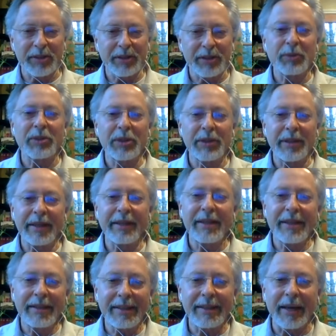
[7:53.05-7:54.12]
This was in
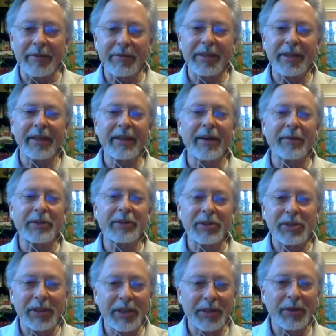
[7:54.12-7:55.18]
1970. I was a
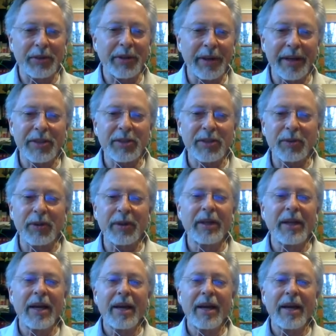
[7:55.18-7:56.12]
senior in high school.